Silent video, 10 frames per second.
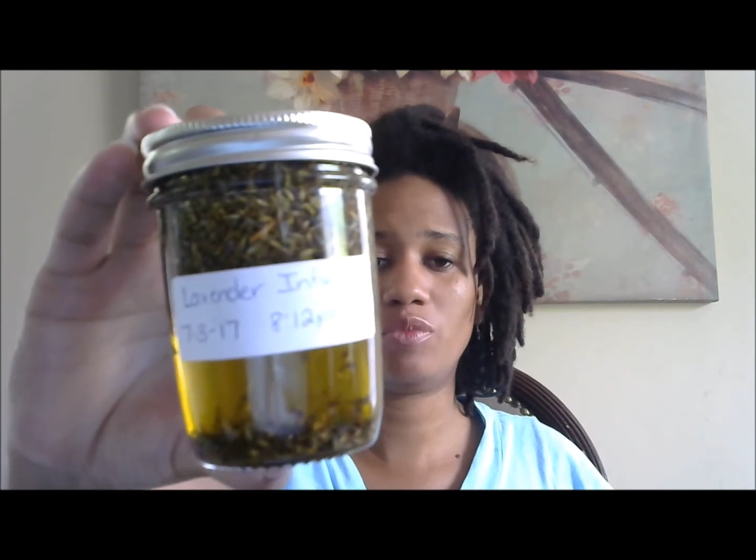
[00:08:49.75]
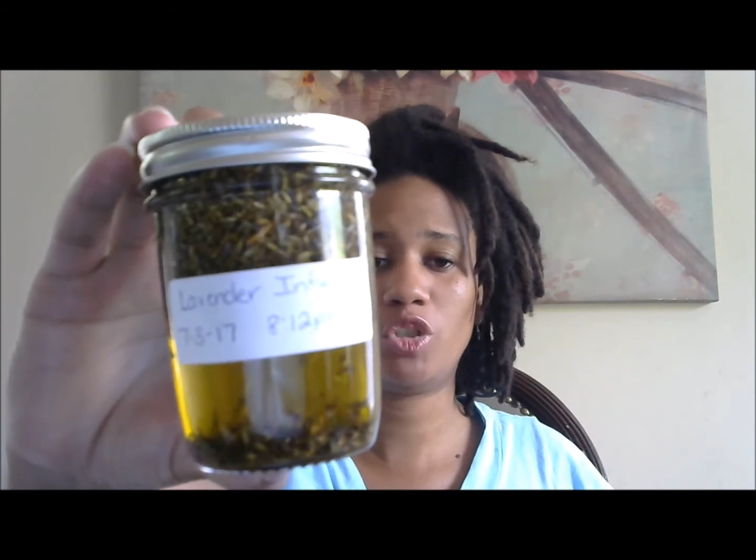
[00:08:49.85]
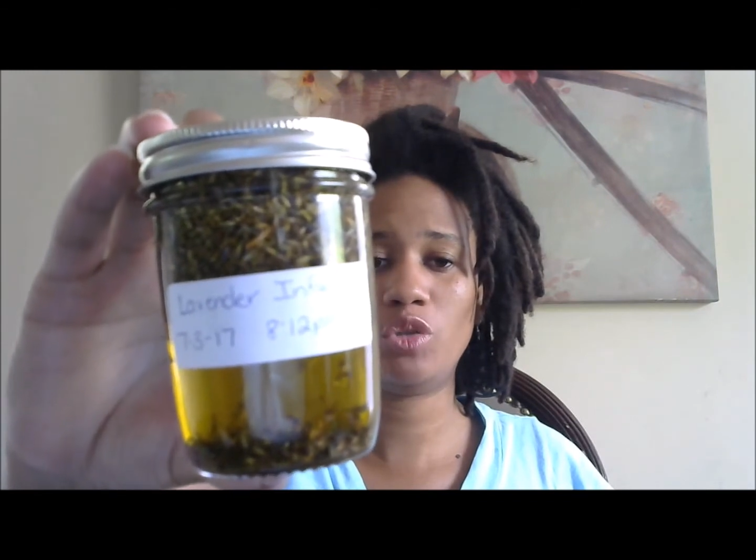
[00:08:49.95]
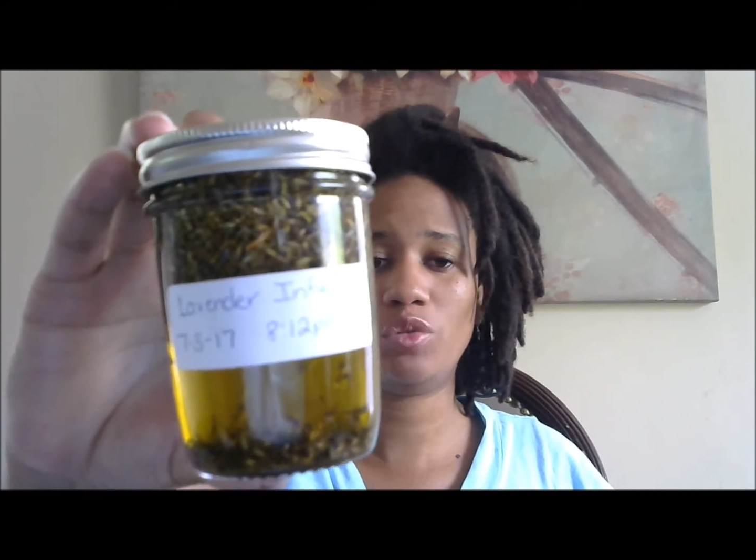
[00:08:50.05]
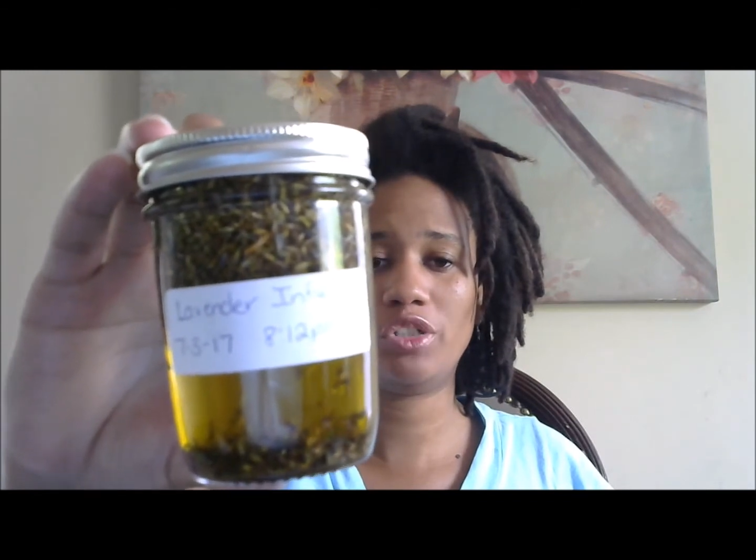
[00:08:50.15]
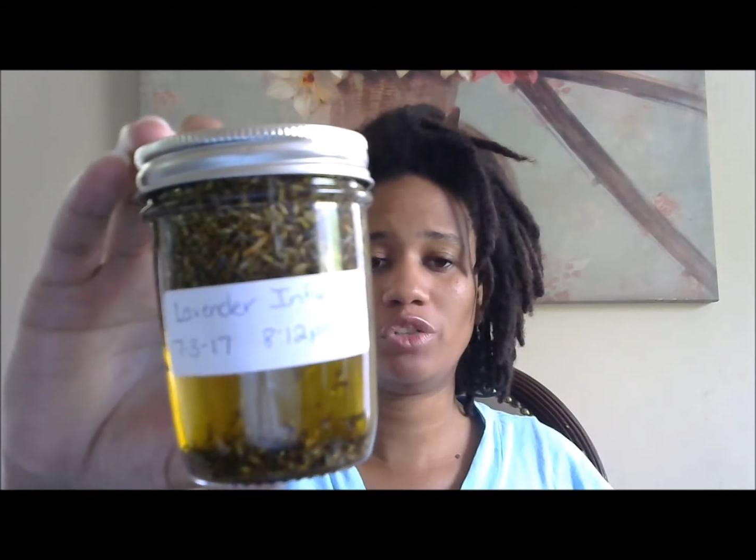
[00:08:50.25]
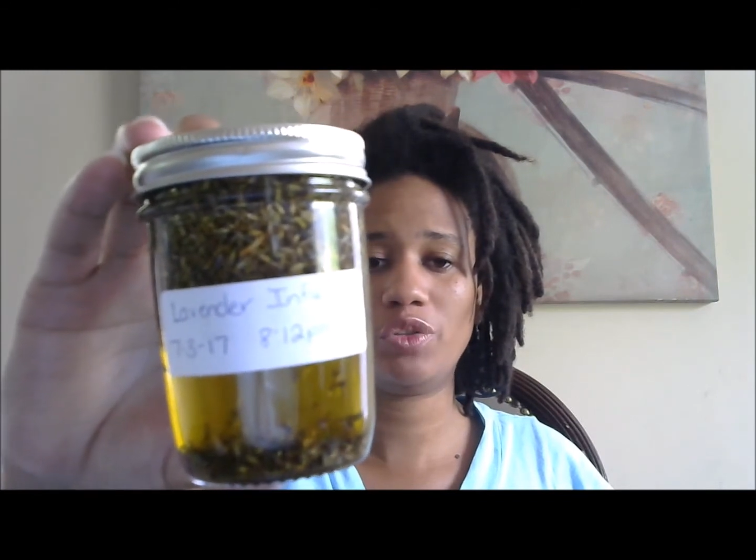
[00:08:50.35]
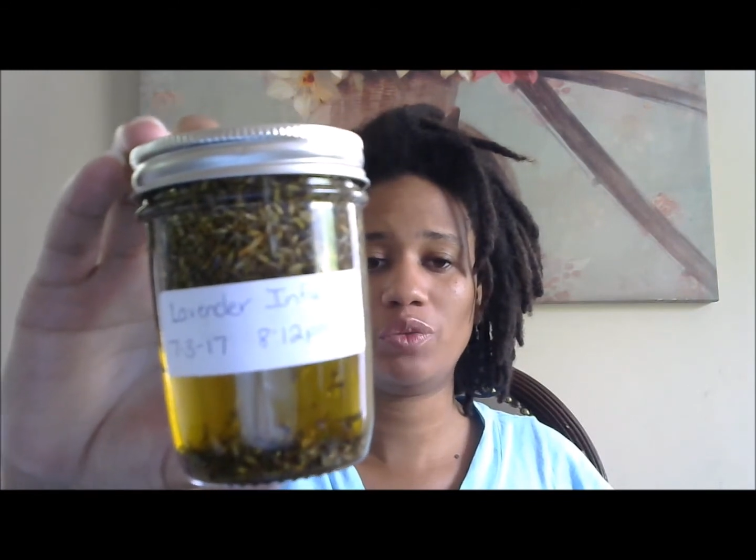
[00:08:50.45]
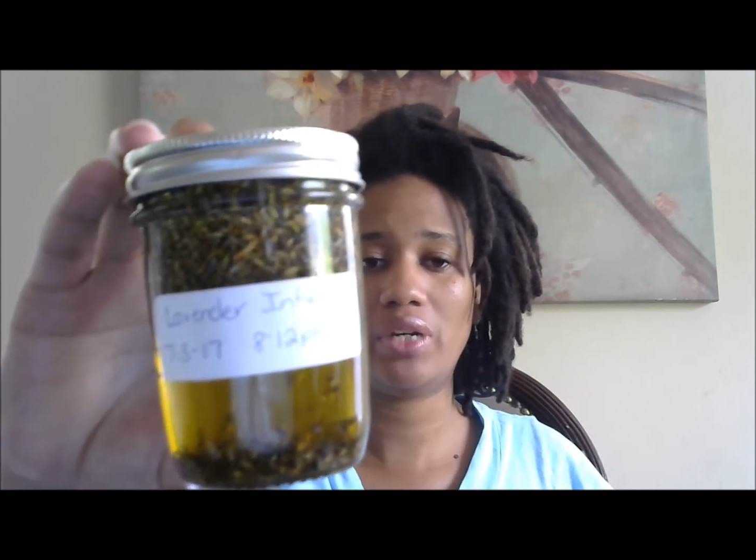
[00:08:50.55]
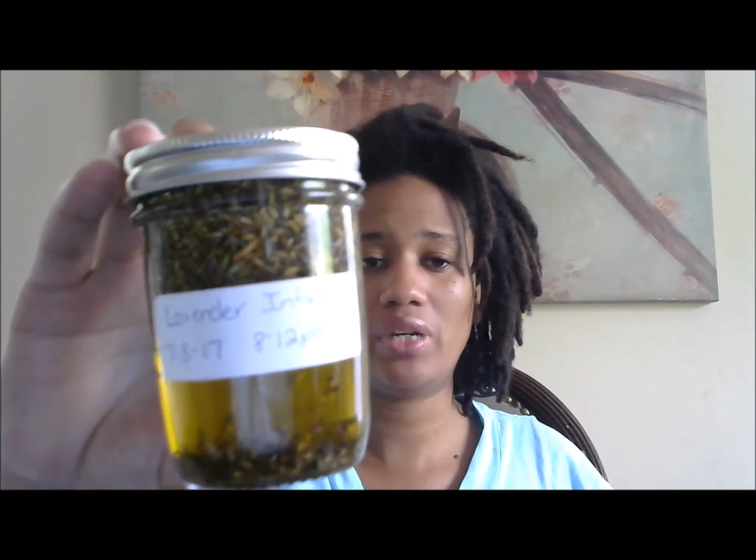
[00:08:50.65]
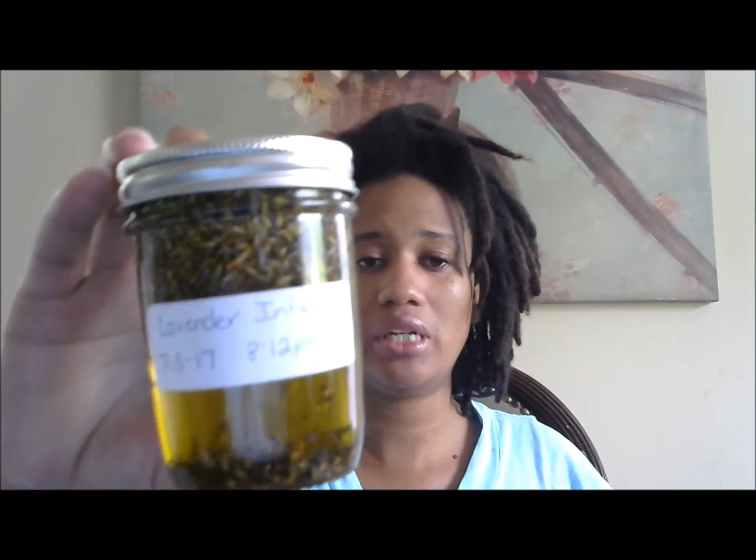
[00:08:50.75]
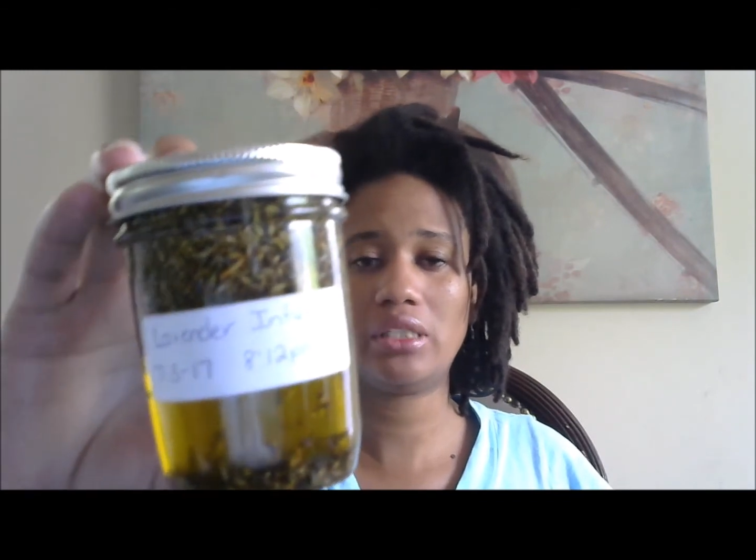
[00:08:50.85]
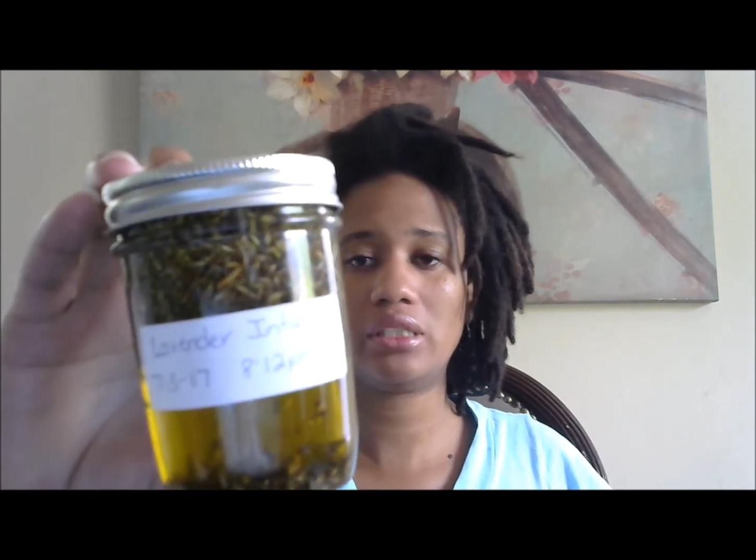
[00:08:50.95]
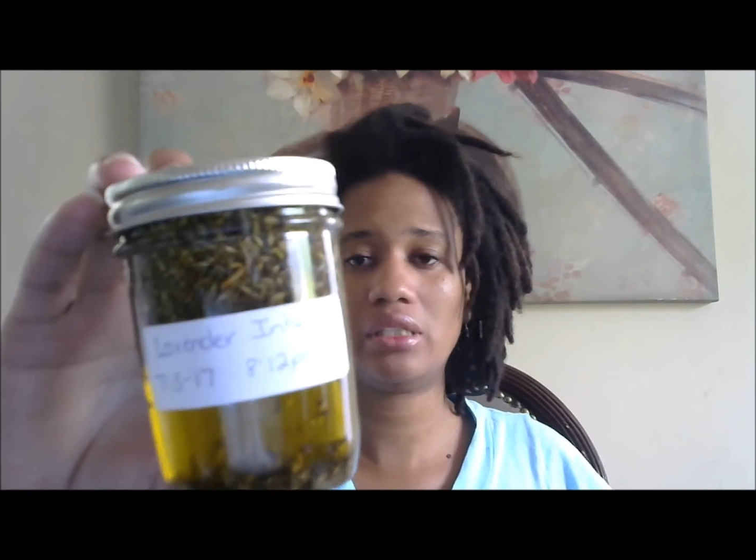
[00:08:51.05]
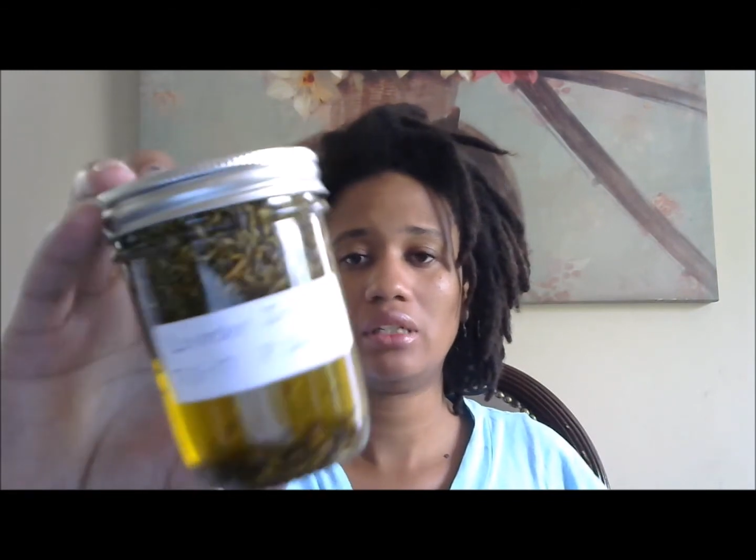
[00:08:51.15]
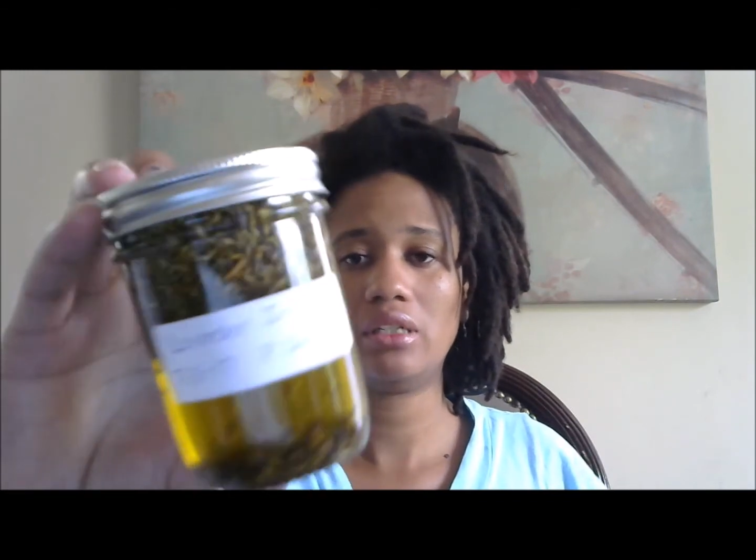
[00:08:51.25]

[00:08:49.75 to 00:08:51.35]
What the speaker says: 2 to 3 weeks.